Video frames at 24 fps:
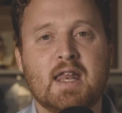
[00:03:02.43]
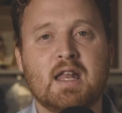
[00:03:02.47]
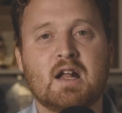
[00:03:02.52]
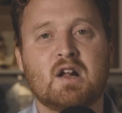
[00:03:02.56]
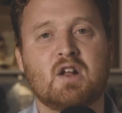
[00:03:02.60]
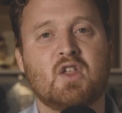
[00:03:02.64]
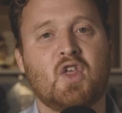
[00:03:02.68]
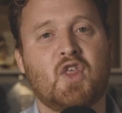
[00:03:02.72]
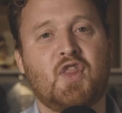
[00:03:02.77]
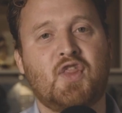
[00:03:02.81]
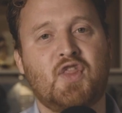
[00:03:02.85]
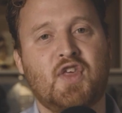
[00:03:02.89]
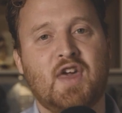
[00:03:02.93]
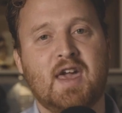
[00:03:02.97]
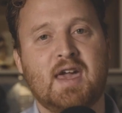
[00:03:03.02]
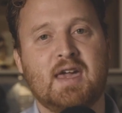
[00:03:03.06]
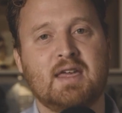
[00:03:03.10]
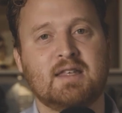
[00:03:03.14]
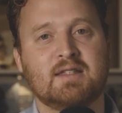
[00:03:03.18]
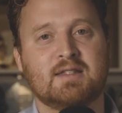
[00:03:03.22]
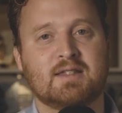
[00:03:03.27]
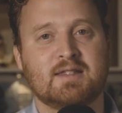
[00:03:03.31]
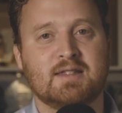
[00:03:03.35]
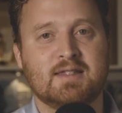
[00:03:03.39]
on the
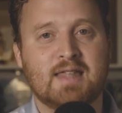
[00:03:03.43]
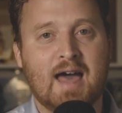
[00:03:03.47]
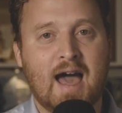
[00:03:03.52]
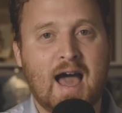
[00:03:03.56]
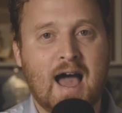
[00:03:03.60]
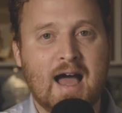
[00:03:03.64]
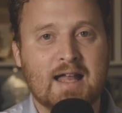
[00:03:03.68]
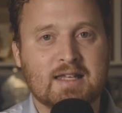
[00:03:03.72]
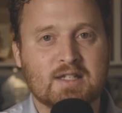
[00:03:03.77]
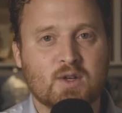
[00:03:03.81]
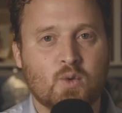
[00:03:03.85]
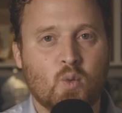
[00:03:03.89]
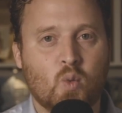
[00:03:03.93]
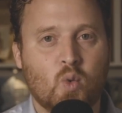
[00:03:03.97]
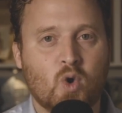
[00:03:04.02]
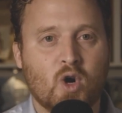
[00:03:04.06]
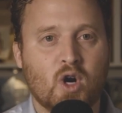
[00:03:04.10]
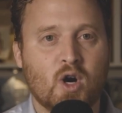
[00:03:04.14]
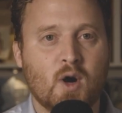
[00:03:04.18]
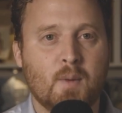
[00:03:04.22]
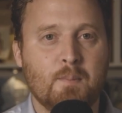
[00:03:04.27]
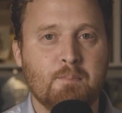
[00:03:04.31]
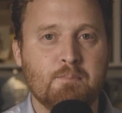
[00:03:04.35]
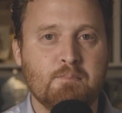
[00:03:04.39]
things that
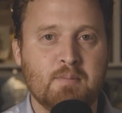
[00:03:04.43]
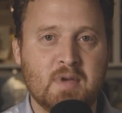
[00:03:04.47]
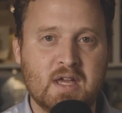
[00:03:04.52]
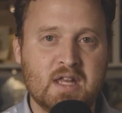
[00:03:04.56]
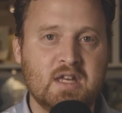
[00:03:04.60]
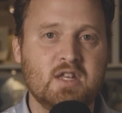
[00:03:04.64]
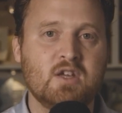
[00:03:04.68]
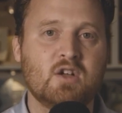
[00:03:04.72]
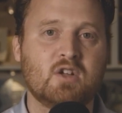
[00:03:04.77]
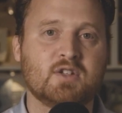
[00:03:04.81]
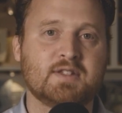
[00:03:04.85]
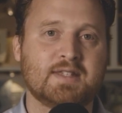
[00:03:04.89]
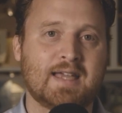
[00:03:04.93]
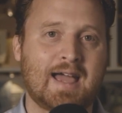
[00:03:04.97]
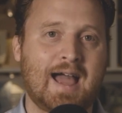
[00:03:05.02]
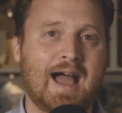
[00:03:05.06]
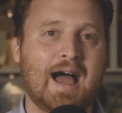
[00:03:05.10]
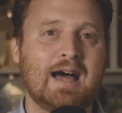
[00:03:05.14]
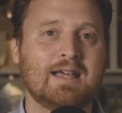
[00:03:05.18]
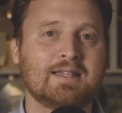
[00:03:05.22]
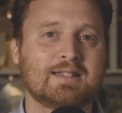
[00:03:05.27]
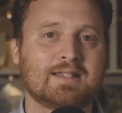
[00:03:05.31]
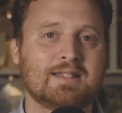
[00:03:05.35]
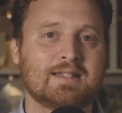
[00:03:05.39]
were menial
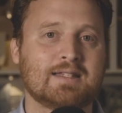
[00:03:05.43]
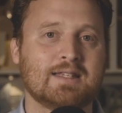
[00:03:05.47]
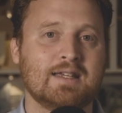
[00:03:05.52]
tasks